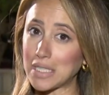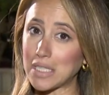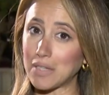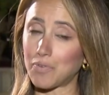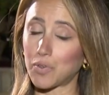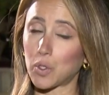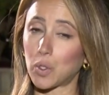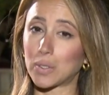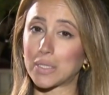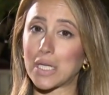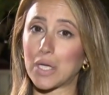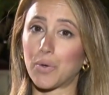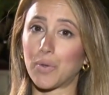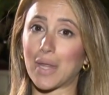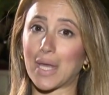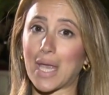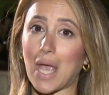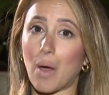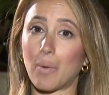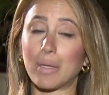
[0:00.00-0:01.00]
difficult here in
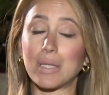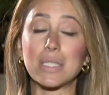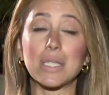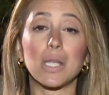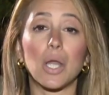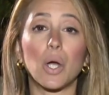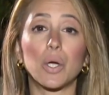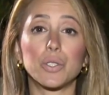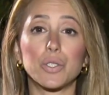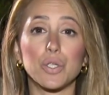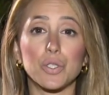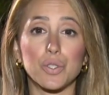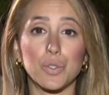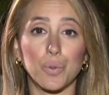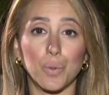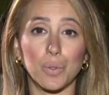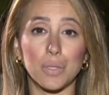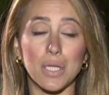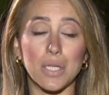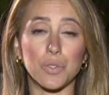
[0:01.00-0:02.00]
the county's largest
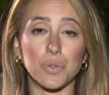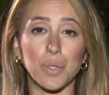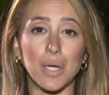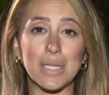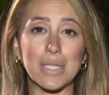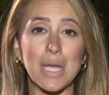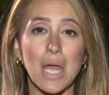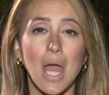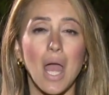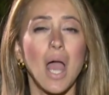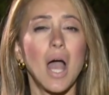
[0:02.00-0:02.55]
school district.